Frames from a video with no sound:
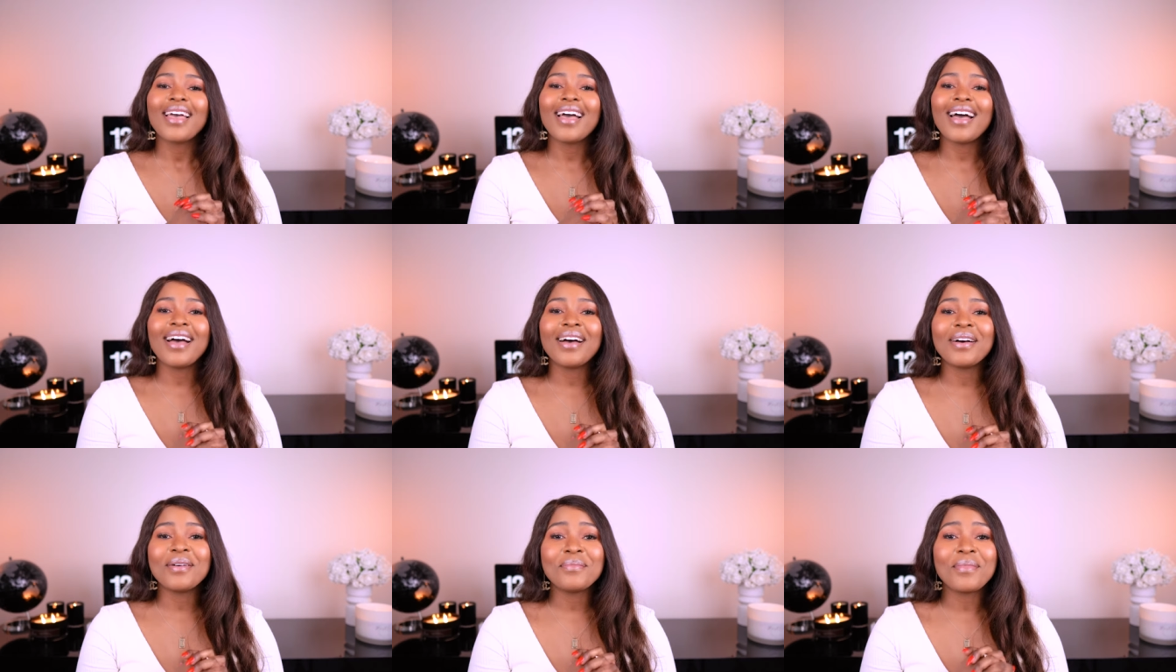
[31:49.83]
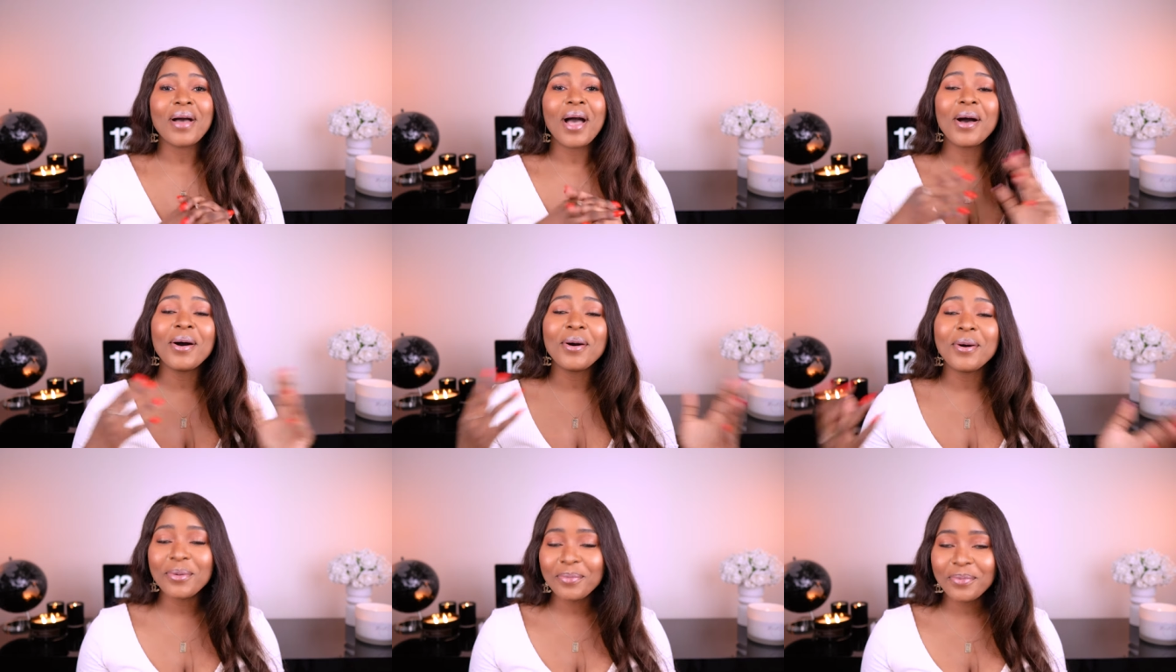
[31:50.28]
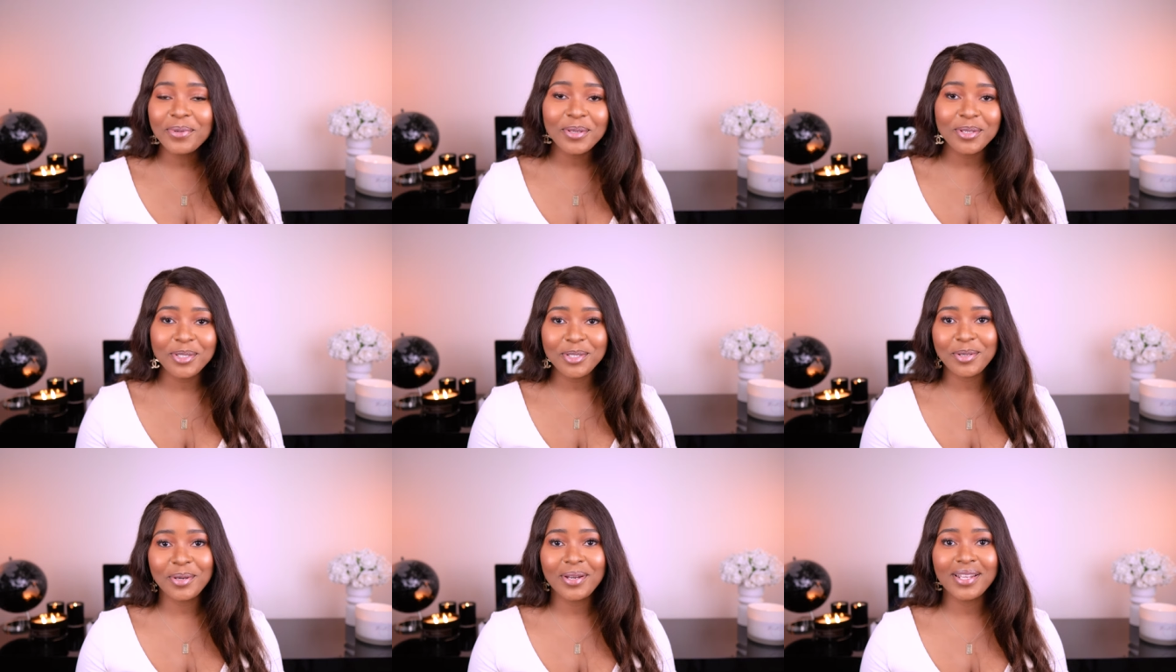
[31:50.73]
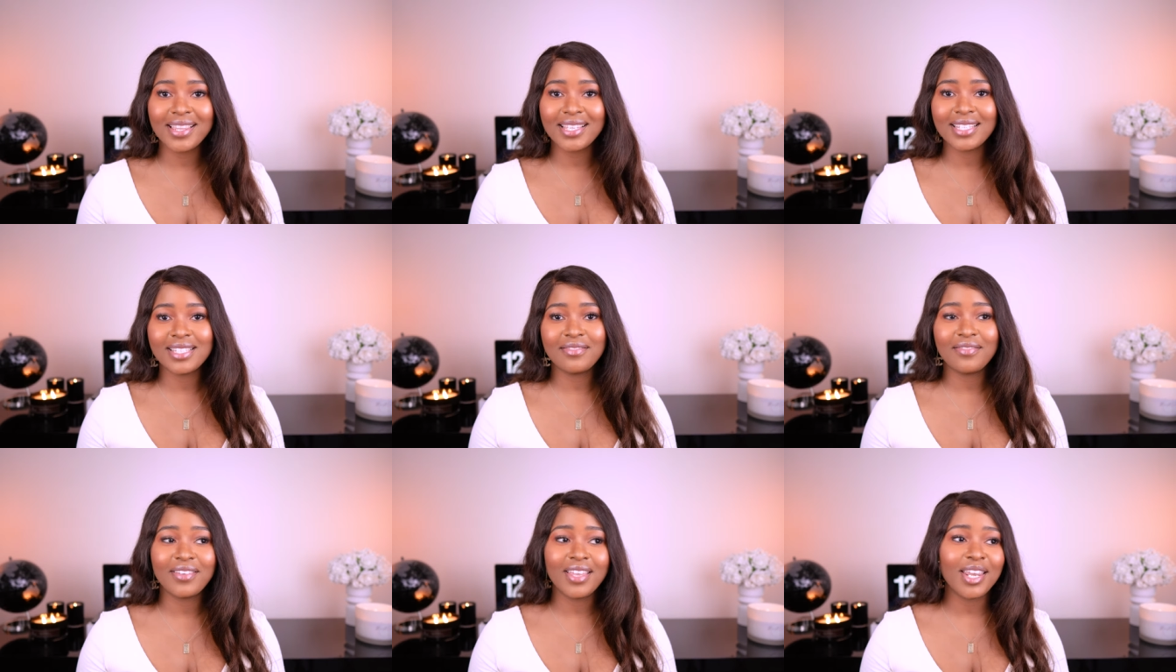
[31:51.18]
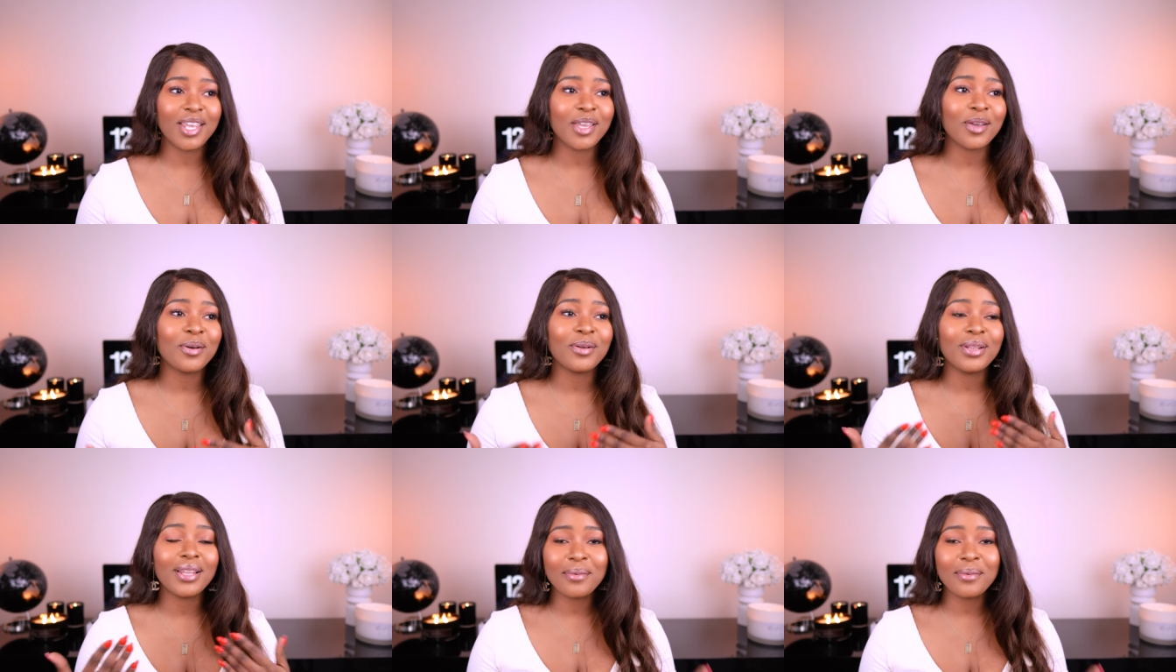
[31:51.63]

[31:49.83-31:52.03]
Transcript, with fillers: Um, I hope you enjoyed this video.